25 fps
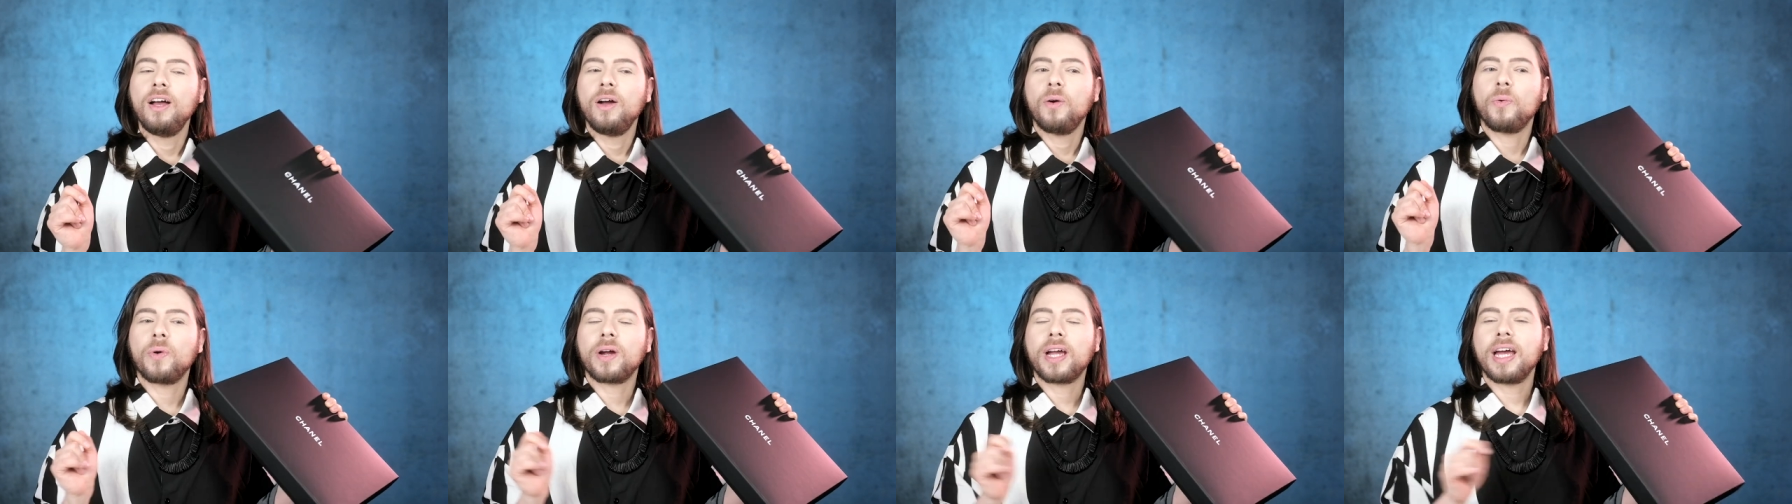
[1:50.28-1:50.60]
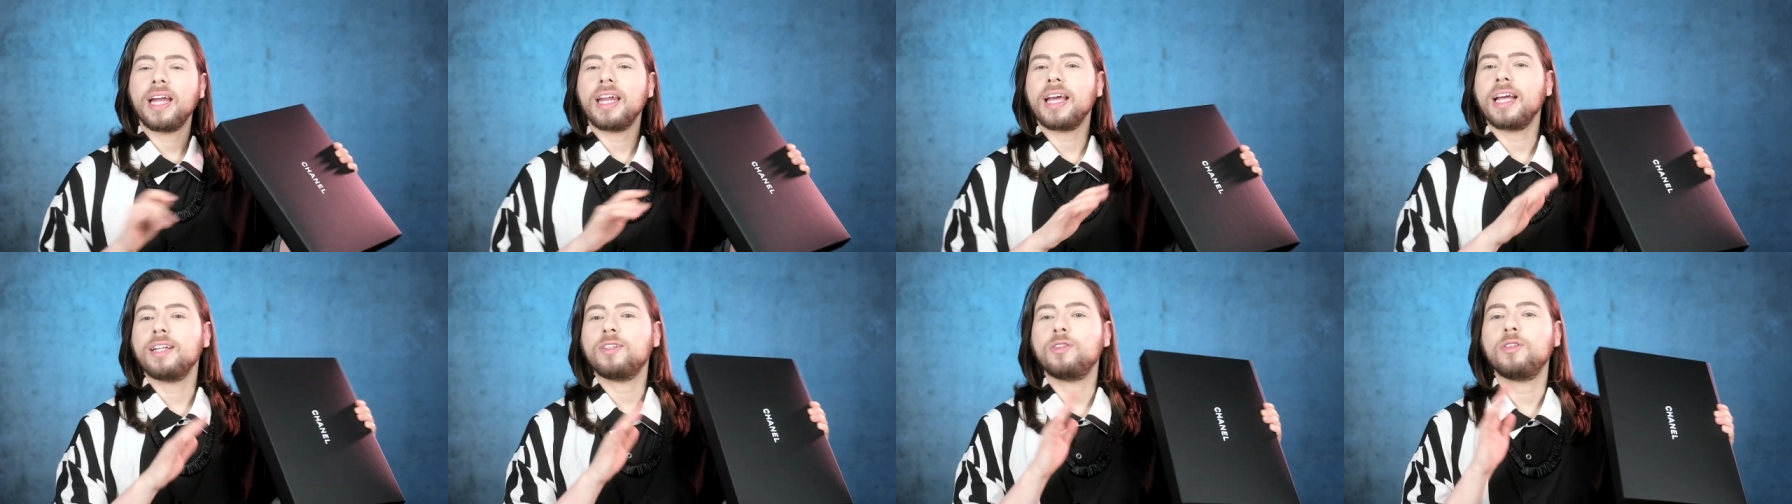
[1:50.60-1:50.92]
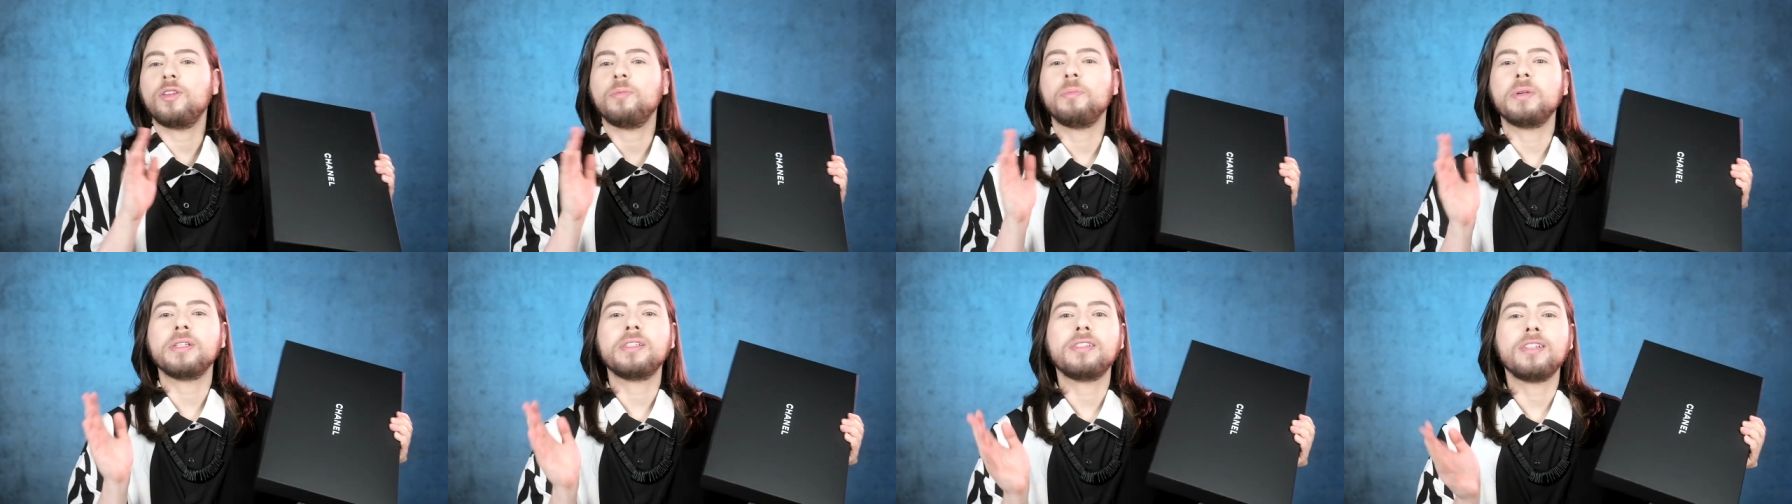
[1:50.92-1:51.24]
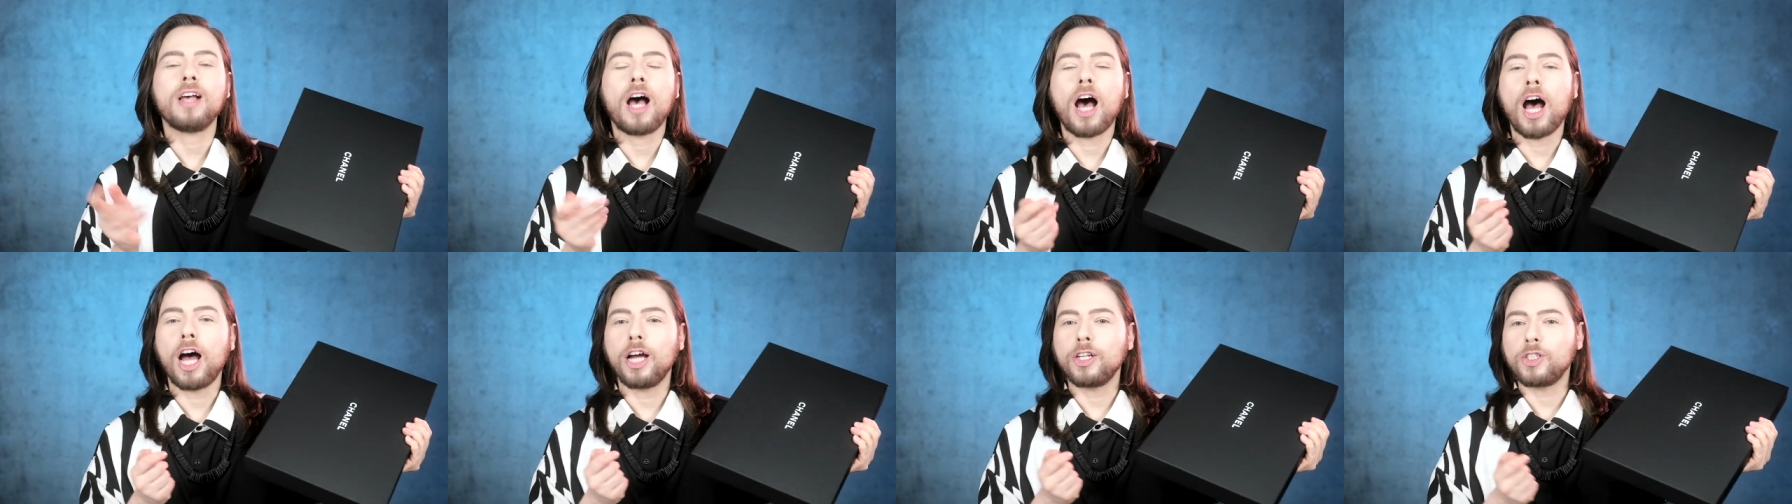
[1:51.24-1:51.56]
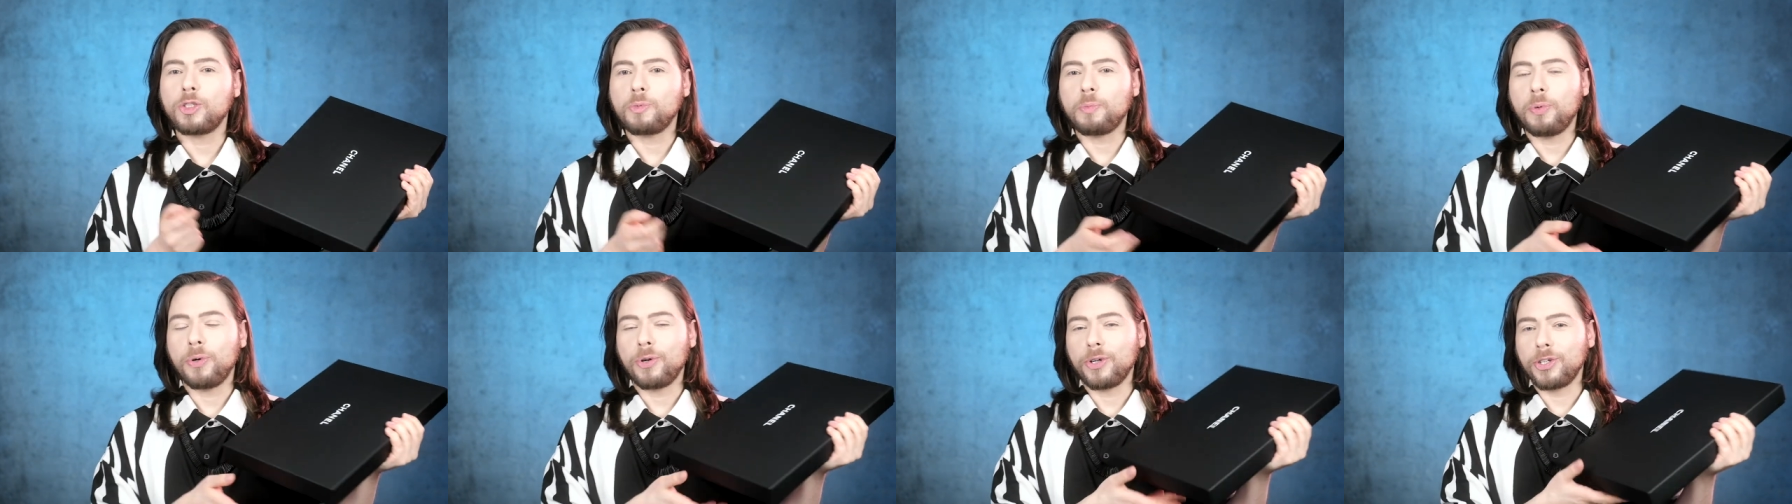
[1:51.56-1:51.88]
We're getting into the
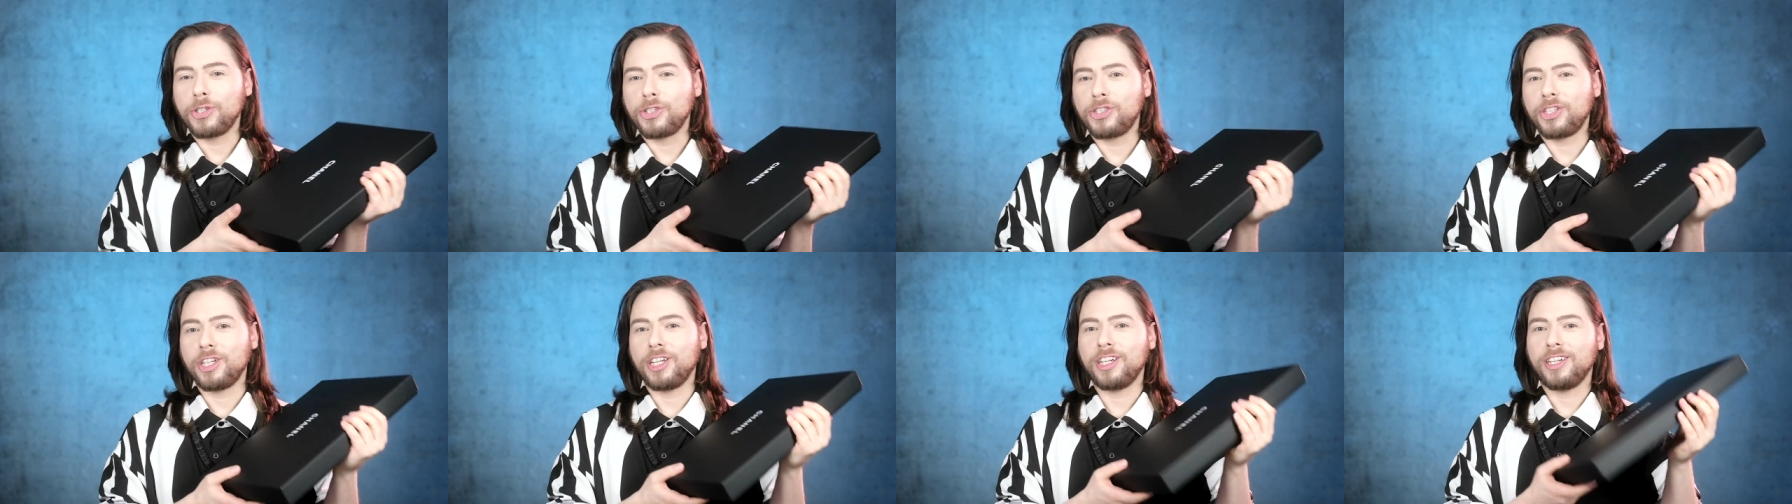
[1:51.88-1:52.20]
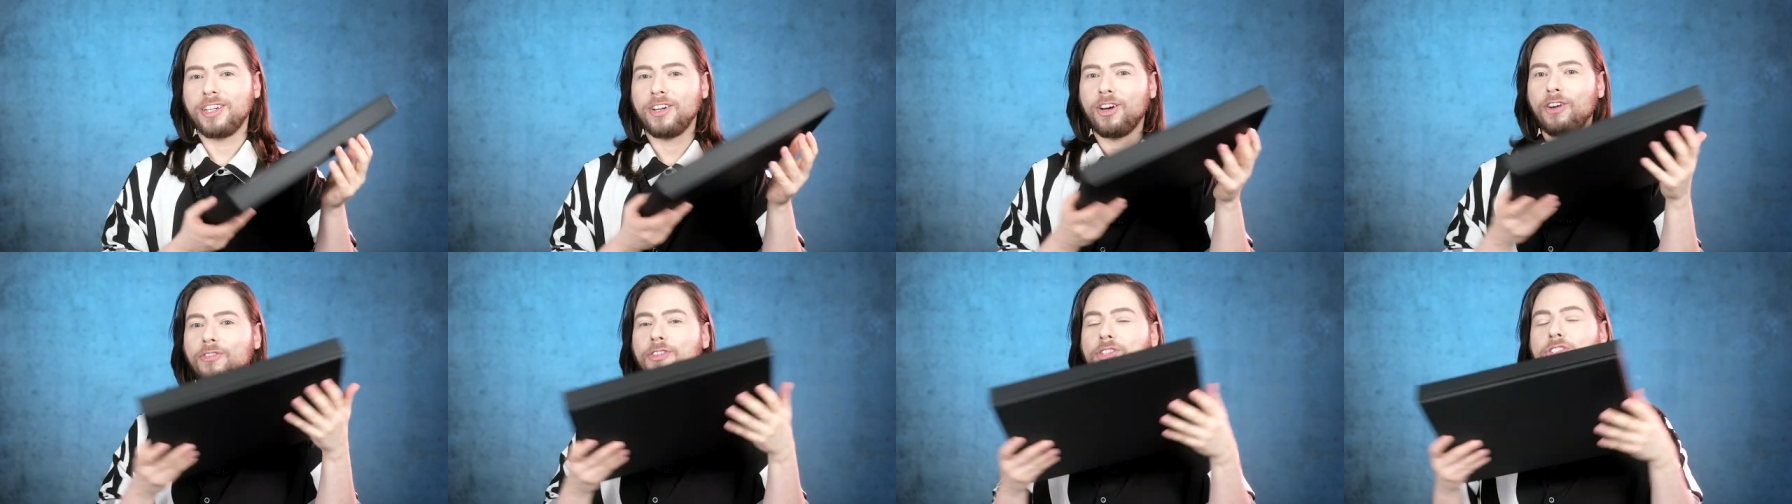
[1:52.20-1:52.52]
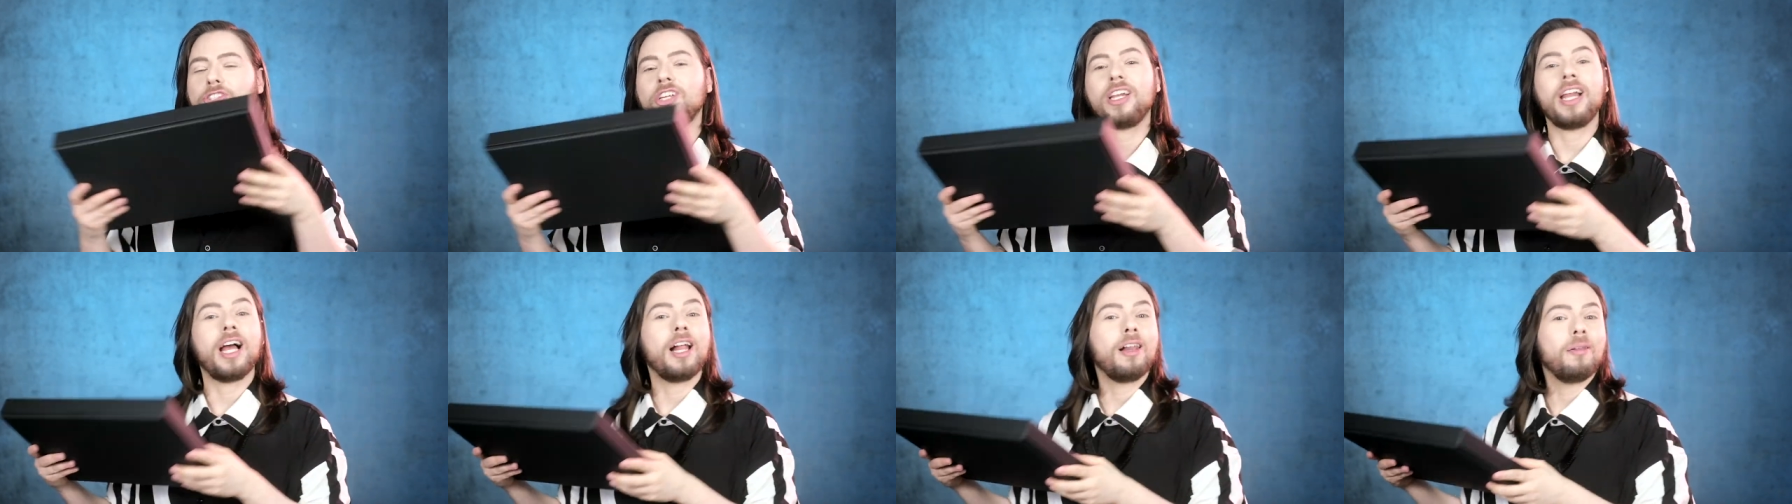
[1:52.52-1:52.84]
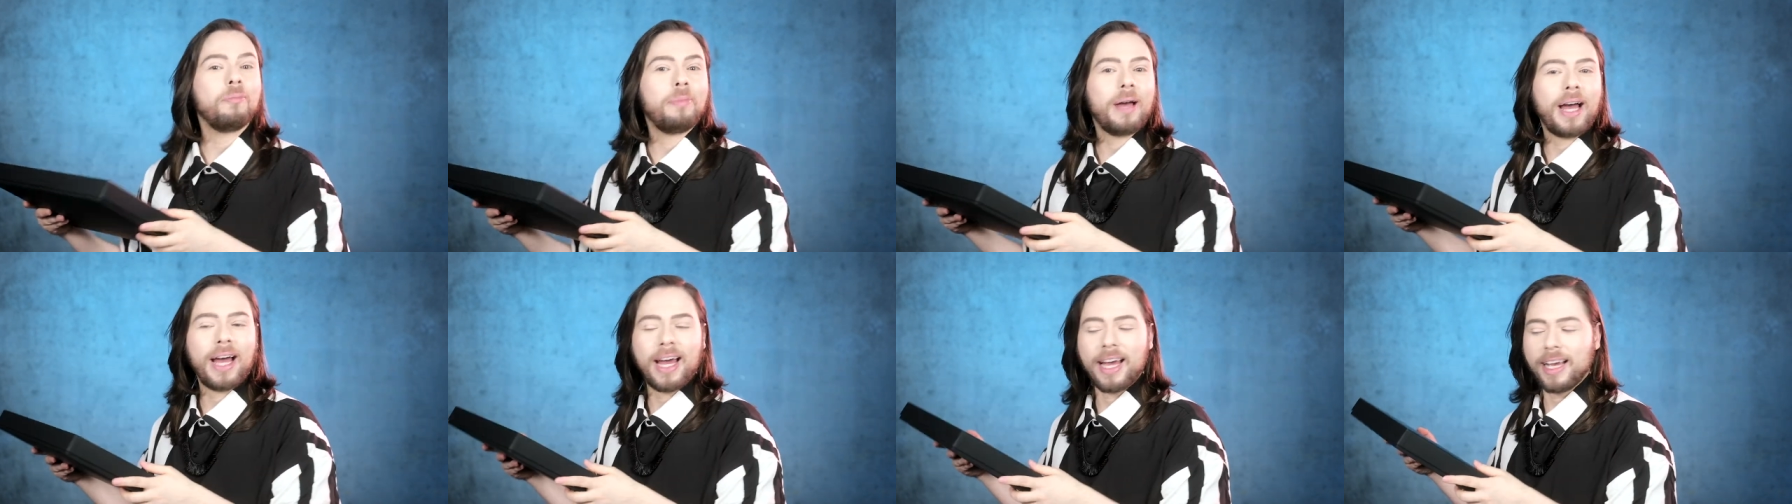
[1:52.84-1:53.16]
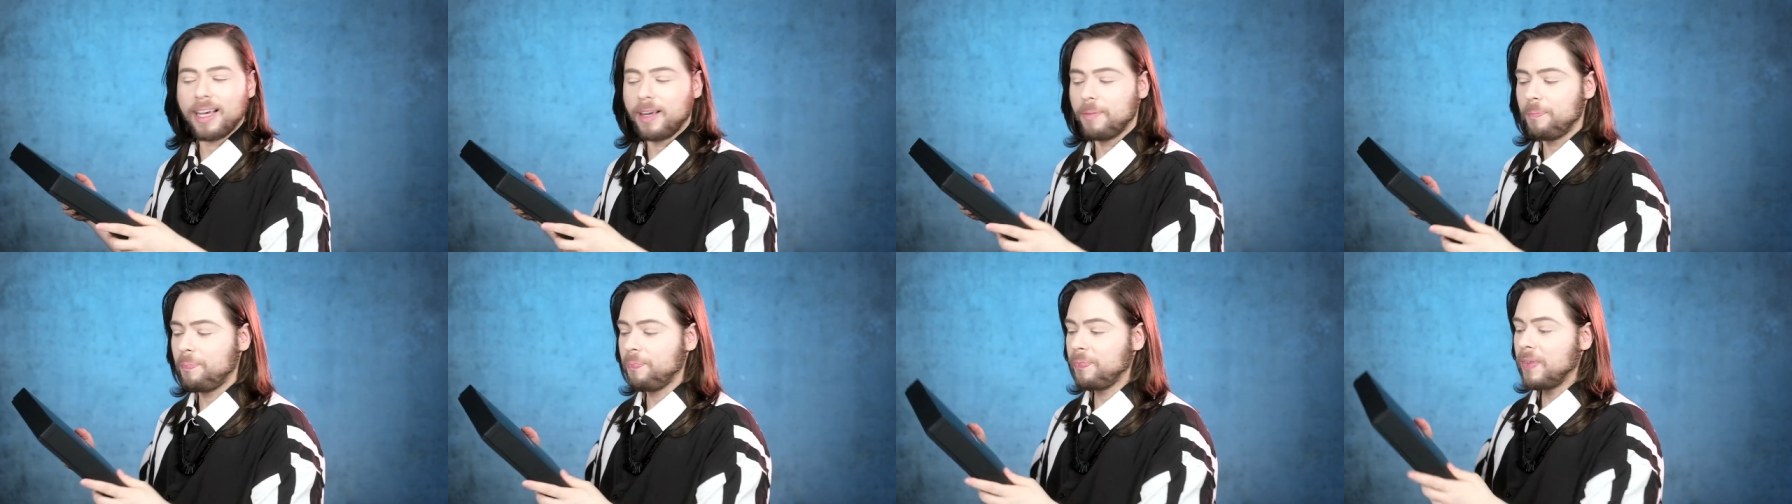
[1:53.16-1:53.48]
massage portion of a Chanel
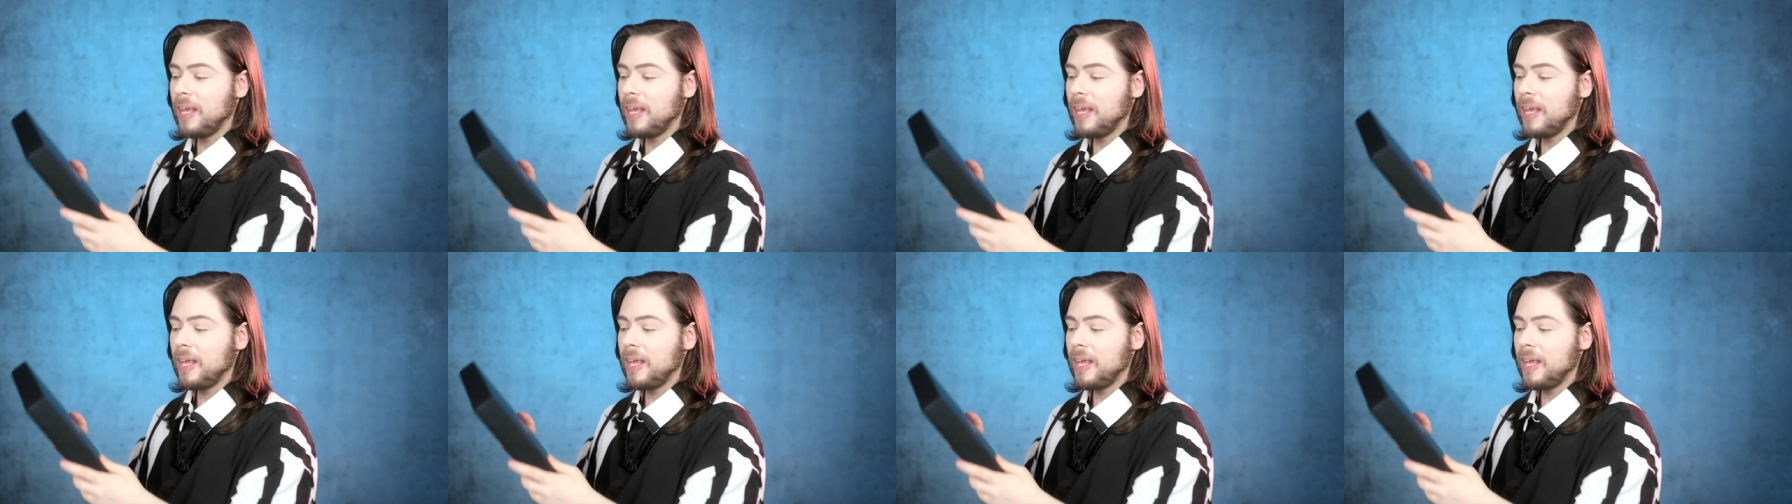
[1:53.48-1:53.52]
bag.